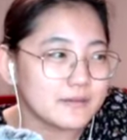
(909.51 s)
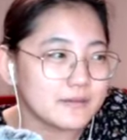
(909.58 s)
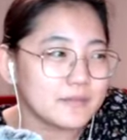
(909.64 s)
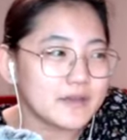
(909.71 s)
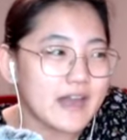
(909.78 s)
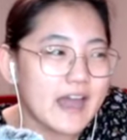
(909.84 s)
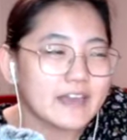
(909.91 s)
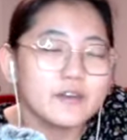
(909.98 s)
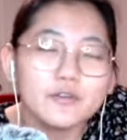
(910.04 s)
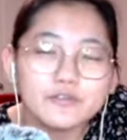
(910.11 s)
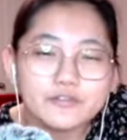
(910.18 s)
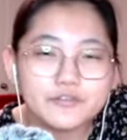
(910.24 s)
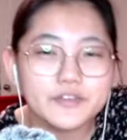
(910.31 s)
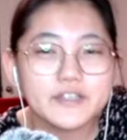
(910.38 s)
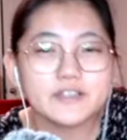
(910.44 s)
but I don't
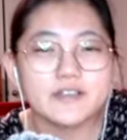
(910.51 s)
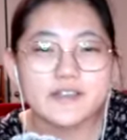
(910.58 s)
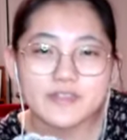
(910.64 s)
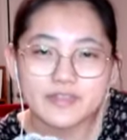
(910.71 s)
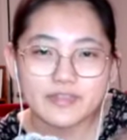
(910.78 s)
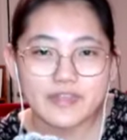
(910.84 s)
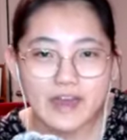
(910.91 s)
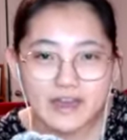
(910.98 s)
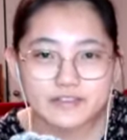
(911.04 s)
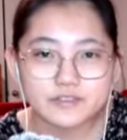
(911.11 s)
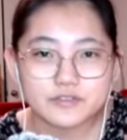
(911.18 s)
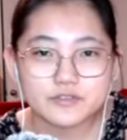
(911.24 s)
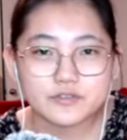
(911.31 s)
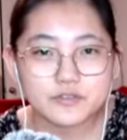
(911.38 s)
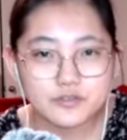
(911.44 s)
feel it that
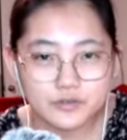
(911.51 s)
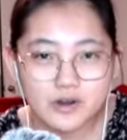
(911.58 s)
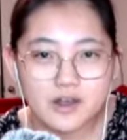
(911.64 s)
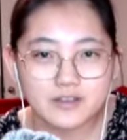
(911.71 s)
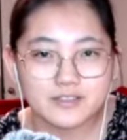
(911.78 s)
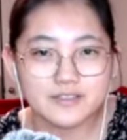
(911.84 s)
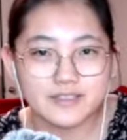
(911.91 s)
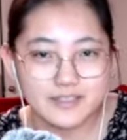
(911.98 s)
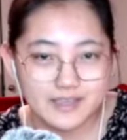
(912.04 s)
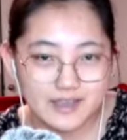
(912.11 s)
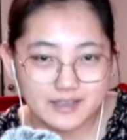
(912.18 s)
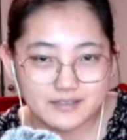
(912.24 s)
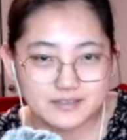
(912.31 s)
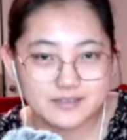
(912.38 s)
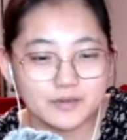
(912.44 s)
strongly
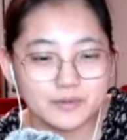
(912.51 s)
yet,